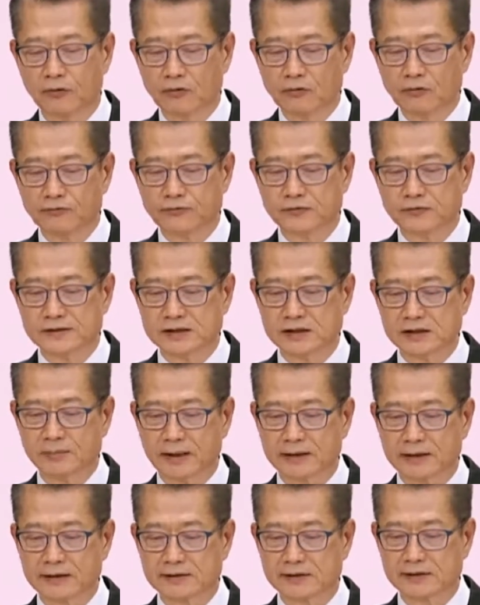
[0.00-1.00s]

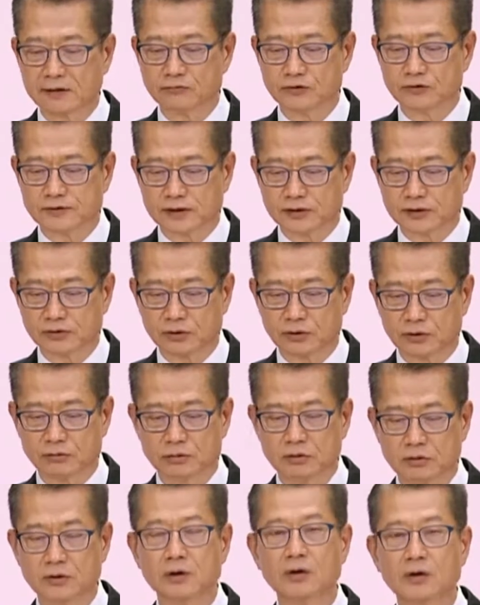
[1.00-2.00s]
Popularization of arts
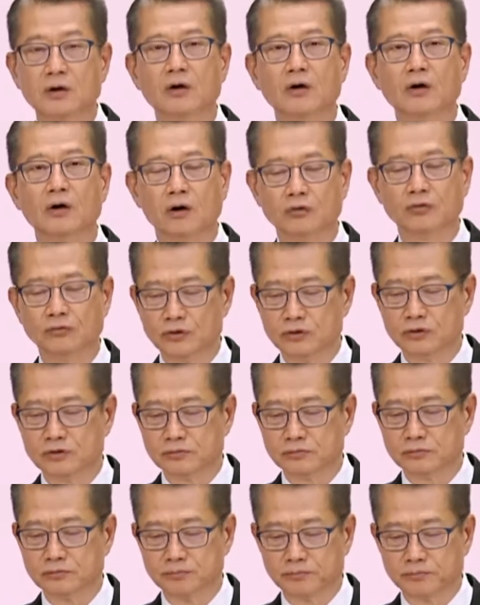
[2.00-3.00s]
can enrich people's
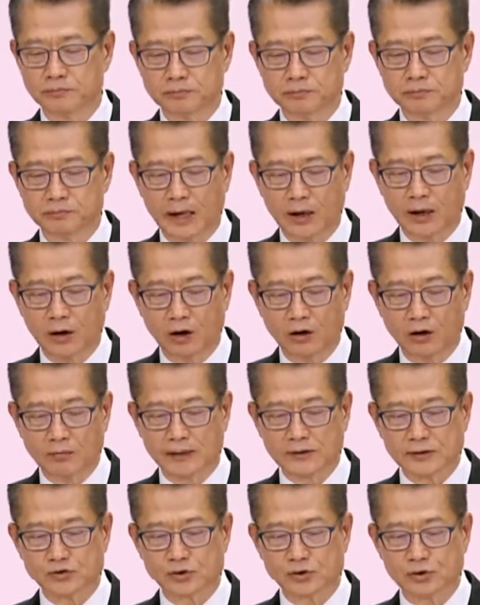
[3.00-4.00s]
quality of life.
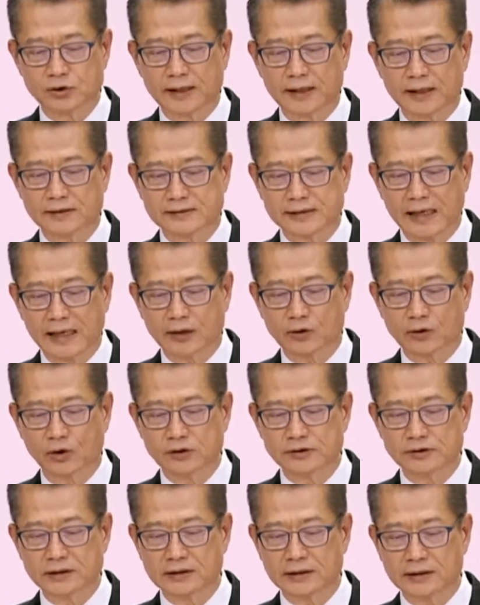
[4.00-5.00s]
Starting from
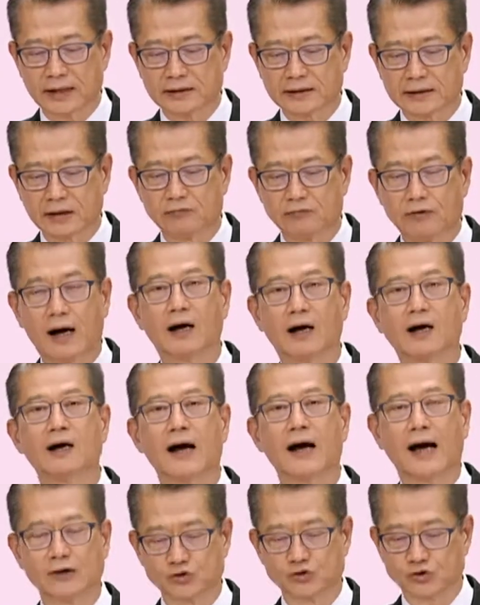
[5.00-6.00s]
the
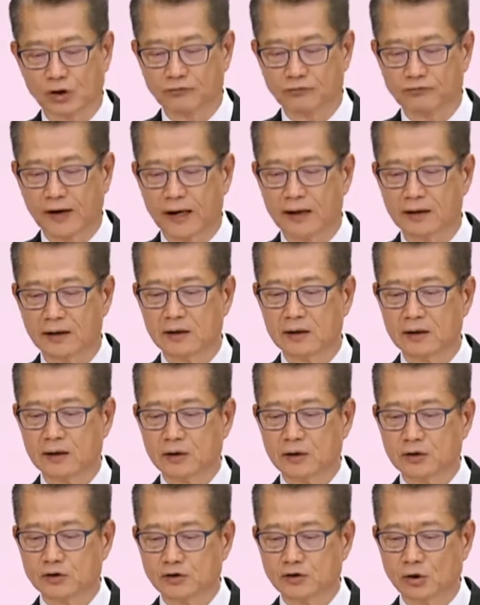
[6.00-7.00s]
2024-25 financial
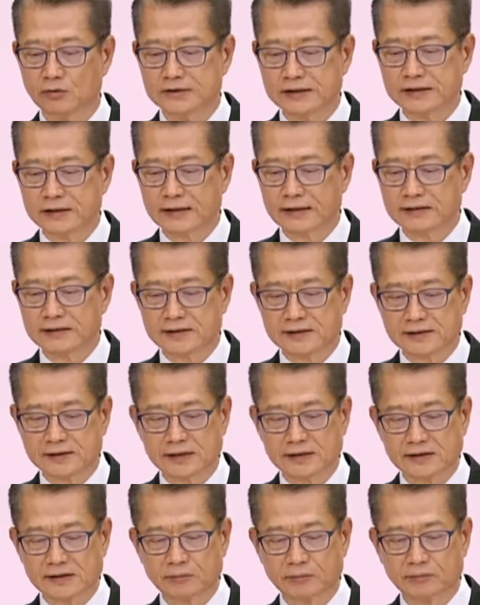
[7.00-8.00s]
year, I will allocate
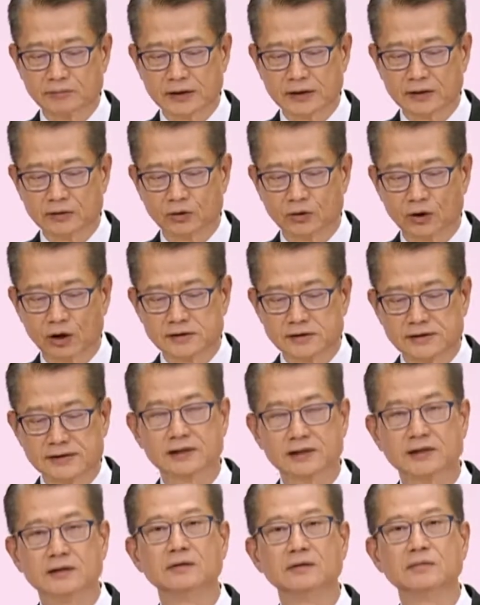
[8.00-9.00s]
$20 million per
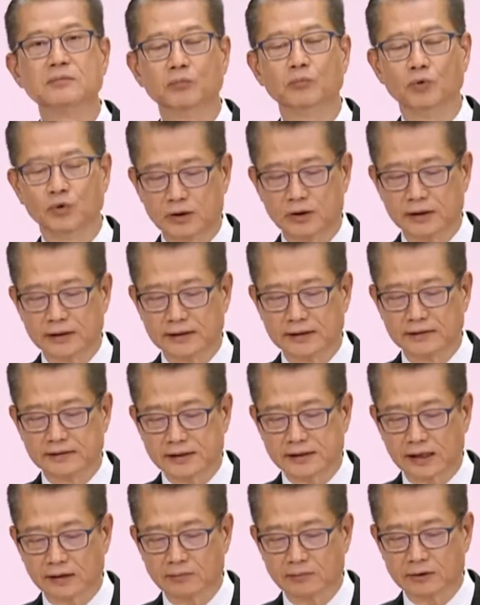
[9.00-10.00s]
year to
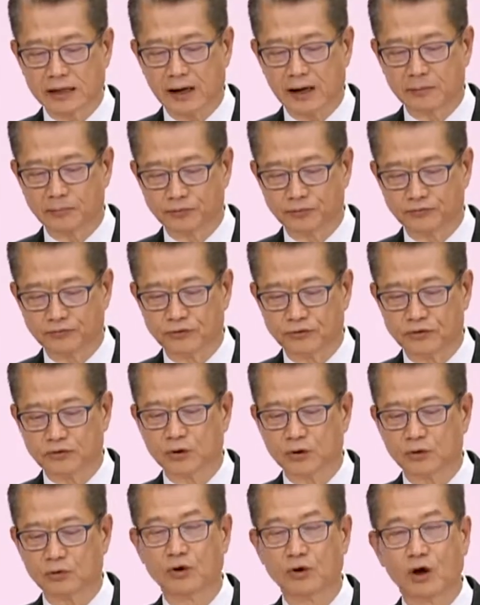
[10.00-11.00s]
regularize the
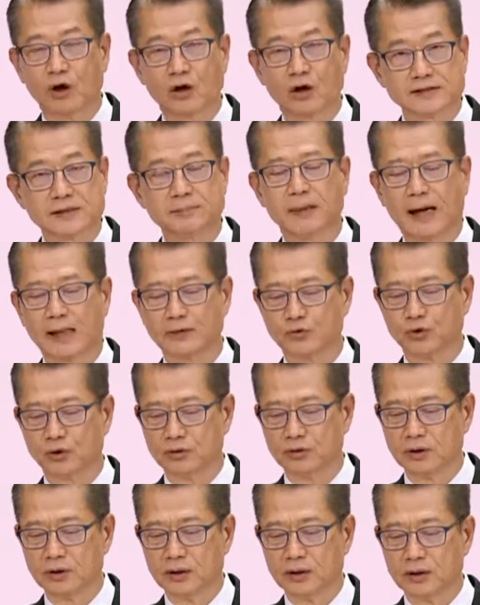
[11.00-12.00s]
LCSD's Community
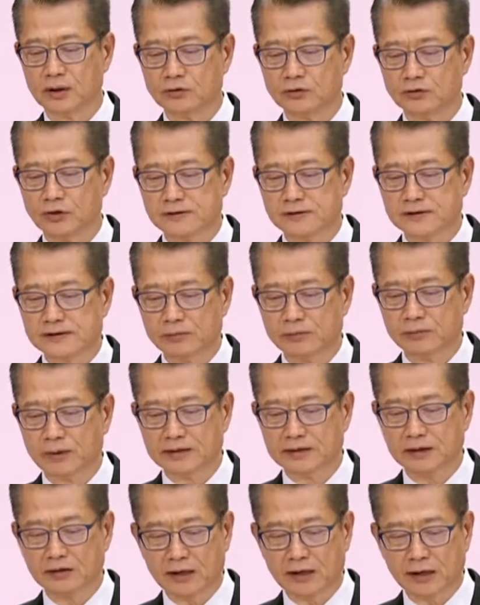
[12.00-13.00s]
Arts Scheme
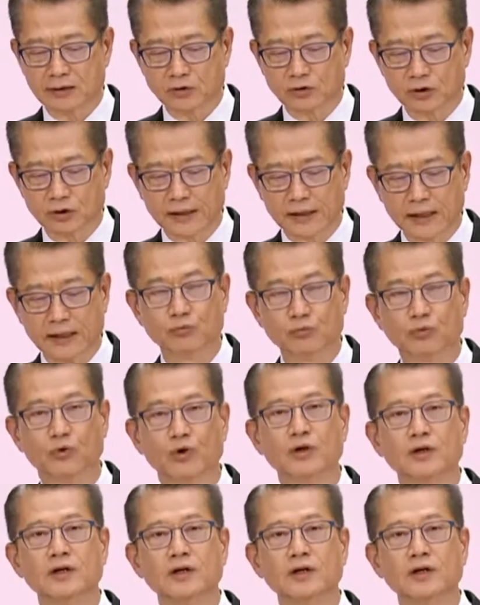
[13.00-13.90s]
with the aim